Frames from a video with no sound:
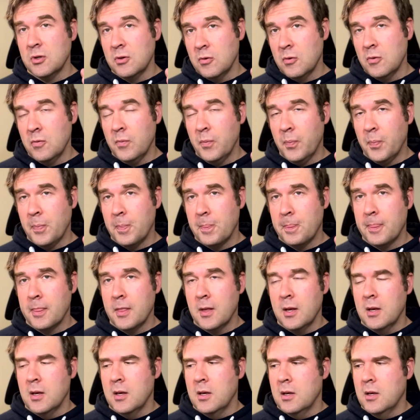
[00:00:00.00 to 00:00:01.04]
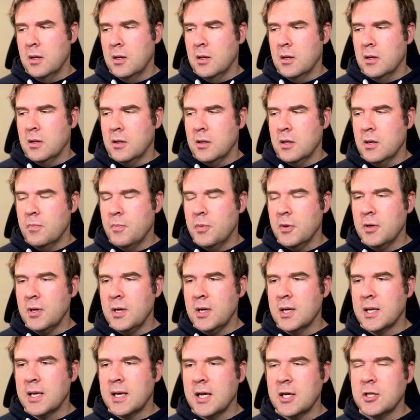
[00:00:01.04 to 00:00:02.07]
too, the
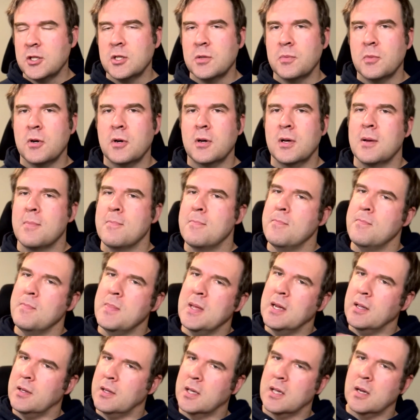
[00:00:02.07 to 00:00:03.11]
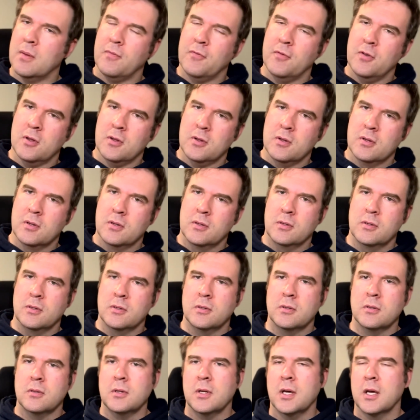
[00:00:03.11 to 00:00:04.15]
ability to catch the ball and immediately get upfield.
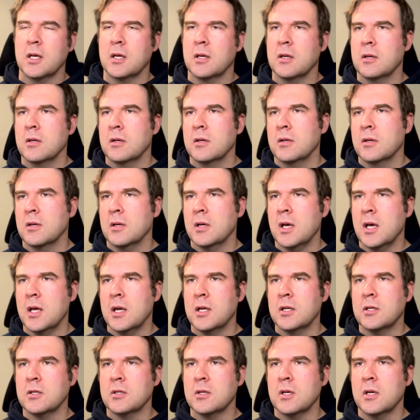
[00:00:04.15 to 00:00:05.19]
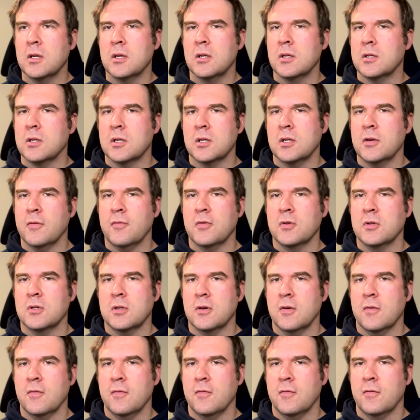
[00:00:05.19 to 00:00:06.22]
Like, and it's the
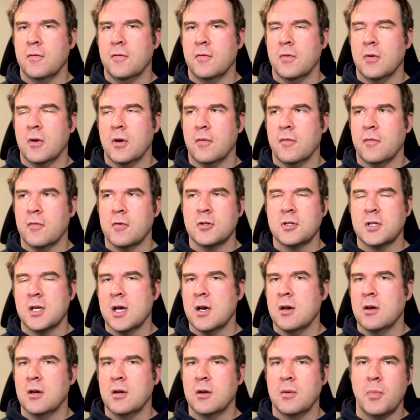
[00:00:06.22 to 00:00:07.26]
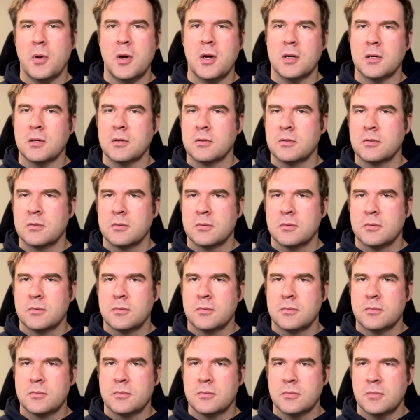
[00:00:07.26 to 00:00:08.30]
difference of a first down and a punt
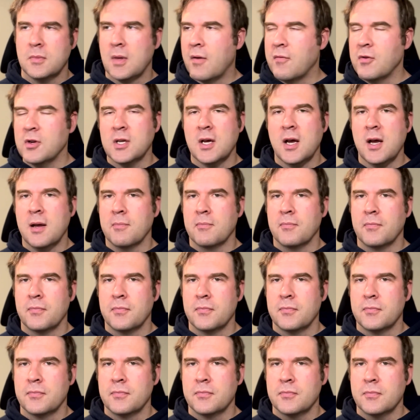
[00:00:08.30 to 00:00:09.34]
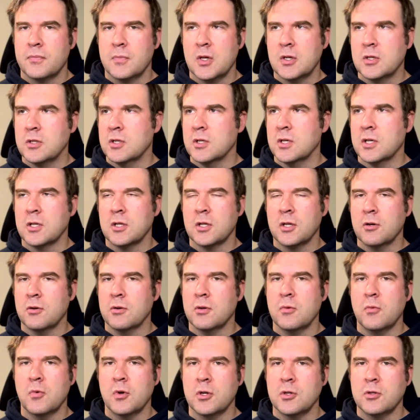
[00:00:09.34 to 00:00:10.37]
every time. It's like
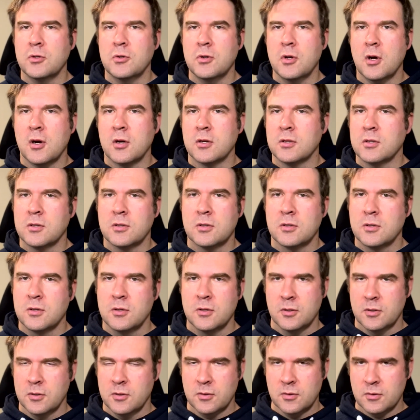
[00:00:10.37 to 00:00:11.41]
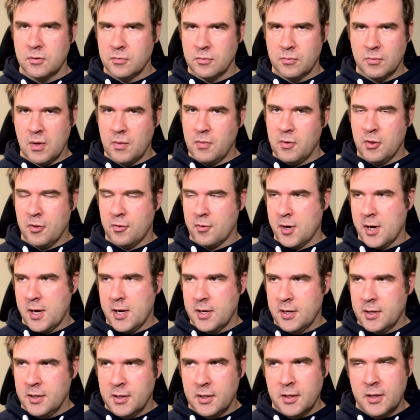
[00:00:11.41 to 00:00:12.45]
literally 1 to 2 yards, maybe
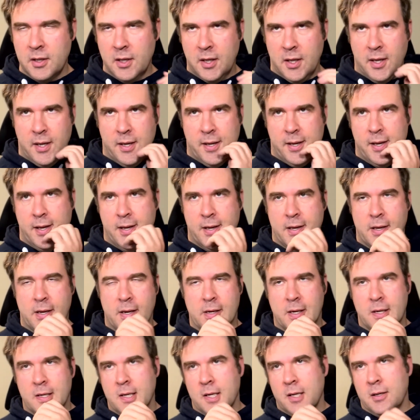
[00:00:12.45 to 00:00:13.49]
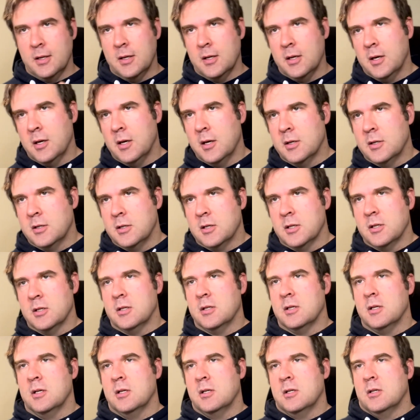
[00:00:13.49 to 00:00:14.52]
3. And
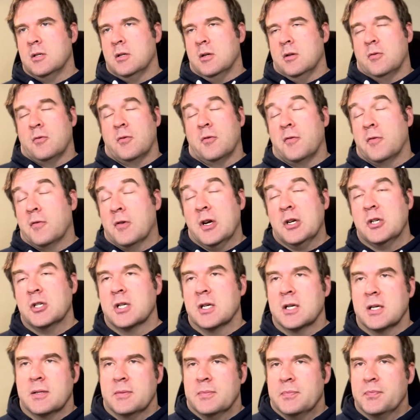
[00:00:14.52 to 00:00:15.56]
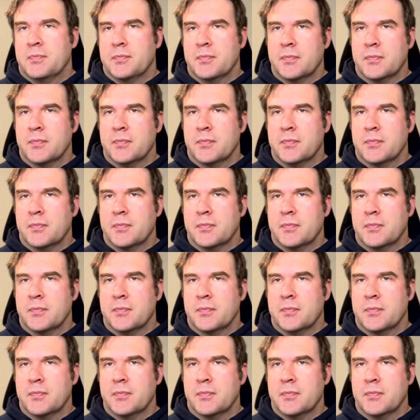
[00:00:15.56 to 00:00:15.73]
it's refreshing.